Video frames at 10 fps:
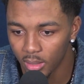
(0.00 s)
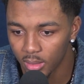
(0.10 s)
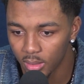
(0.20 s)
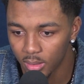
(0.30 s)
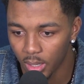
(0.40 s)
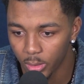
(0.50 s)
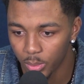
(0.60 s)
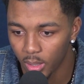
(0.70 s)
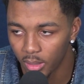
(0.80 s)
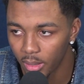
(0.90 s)
since I was
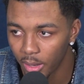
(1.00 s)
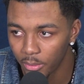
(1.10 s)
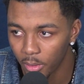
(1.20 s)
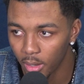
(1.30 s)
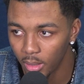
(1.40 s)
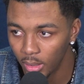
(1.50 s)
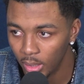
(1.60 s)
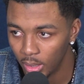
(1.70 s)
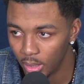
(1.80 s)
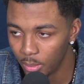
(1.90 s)
probably in ninth grade
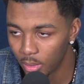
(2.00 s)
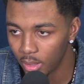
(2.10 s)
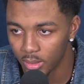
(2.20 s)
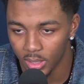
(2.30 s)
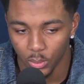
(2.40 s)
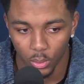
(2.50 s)
because he